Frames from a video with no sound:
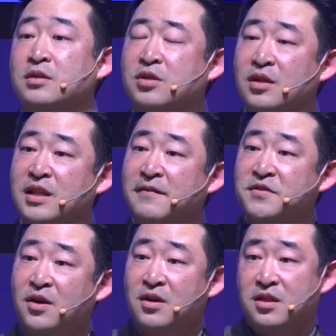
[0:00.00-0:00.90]
to
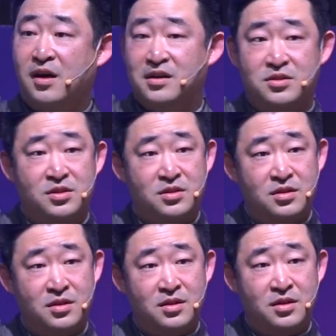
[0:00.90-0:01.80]
lift our thoughts
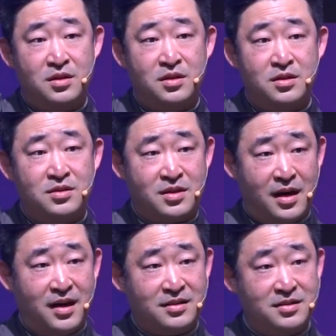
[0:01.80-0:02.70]
to
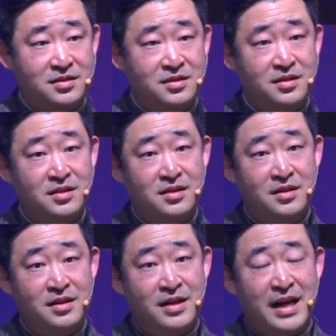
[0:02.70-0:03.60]
God.
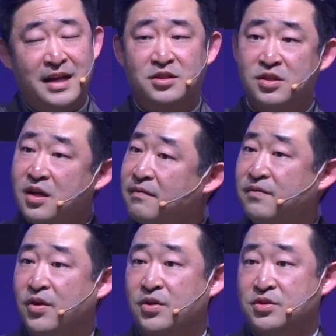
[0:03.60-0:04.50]
And to
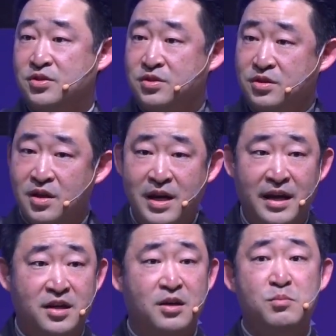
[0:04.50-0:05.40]
converse
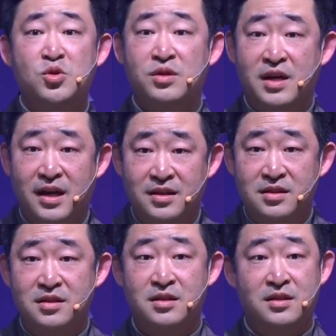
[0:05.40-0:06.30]
and
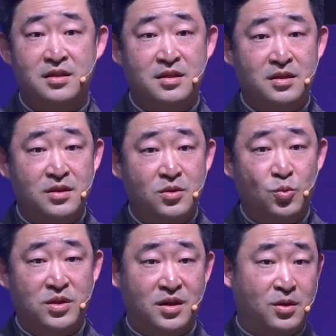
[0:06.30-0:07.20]
communicate
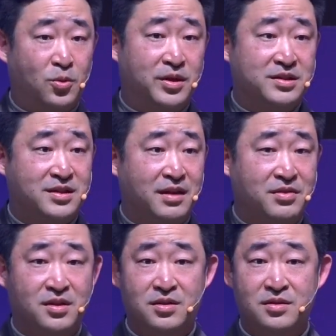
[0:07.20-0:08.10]
with our Lord and
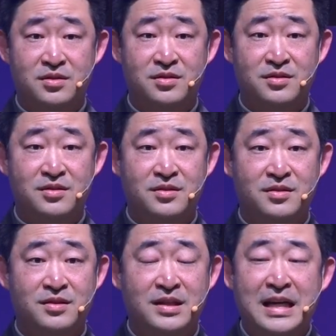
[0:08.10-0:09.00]
Savior.
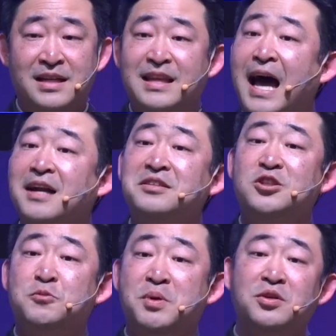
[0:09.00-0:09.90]
That is a
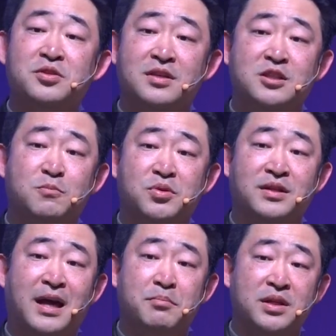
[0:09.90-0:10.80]
spiritual
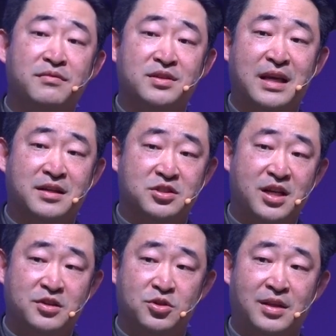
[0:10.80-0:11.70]
discipline, I believe, that could
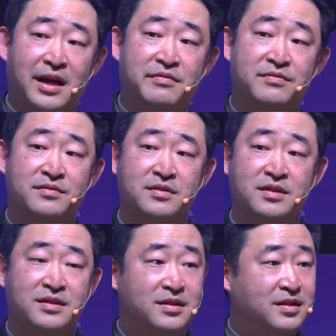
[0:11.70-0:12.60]
change your life.
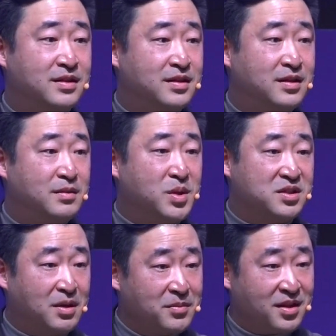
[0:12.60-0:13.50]

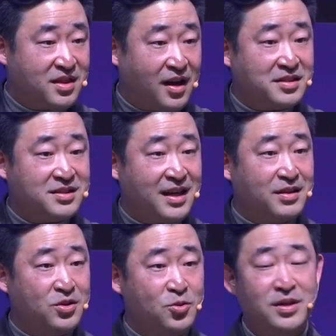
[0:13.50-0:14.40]
Because some of the thoughts
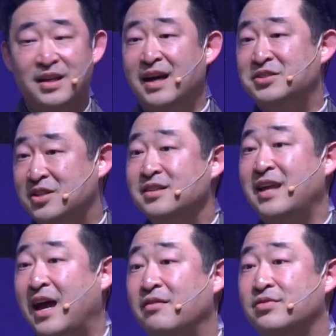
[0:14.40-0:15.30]
that you and I shouldn't
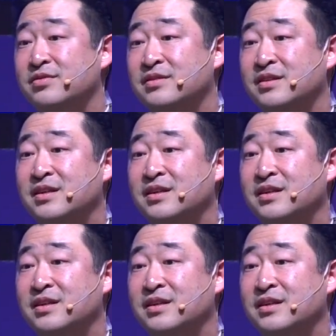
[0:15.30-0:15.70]
have,